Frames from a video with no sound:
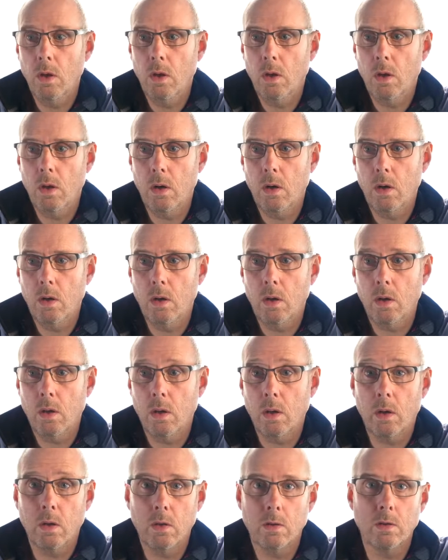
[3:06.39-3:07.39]
And
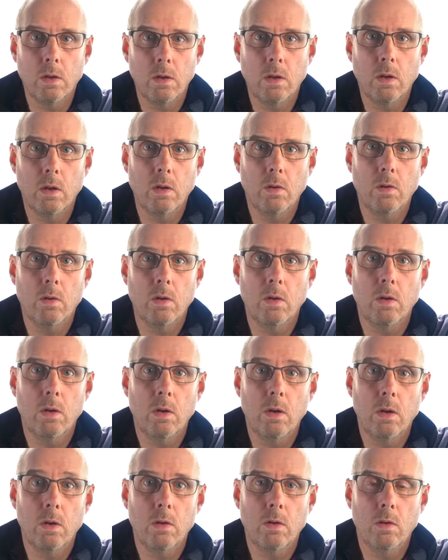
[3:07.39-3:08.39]
like I said earlier on,
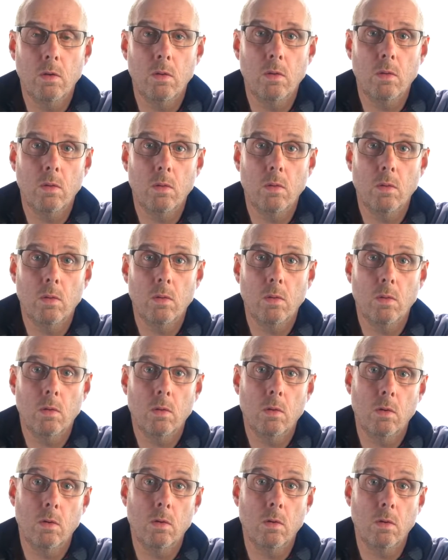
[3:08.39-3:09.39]

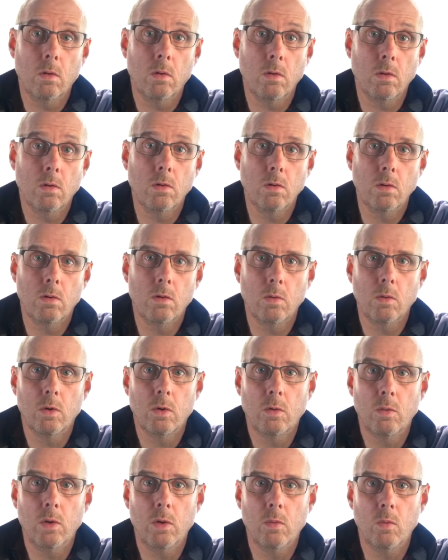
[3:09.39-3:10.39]
it's good to
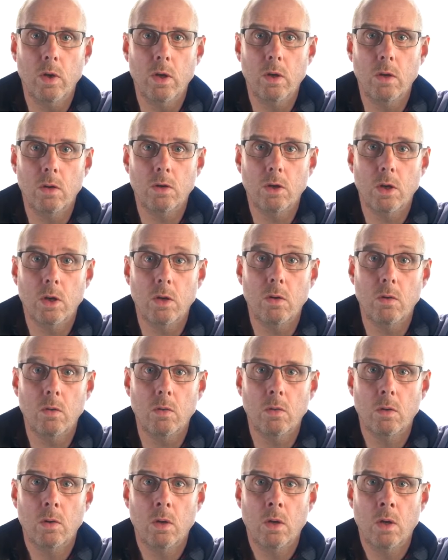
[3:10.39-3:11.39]
work with a weekly
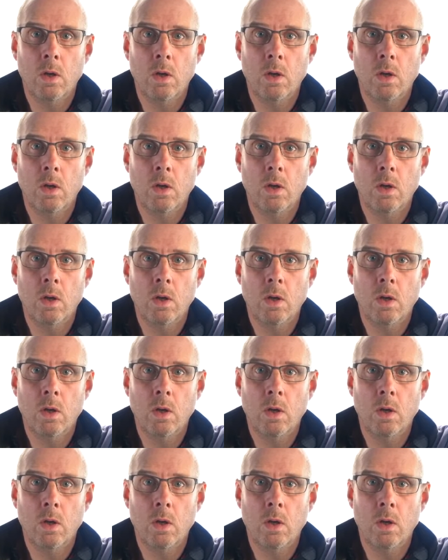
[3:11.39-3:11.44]
schedule,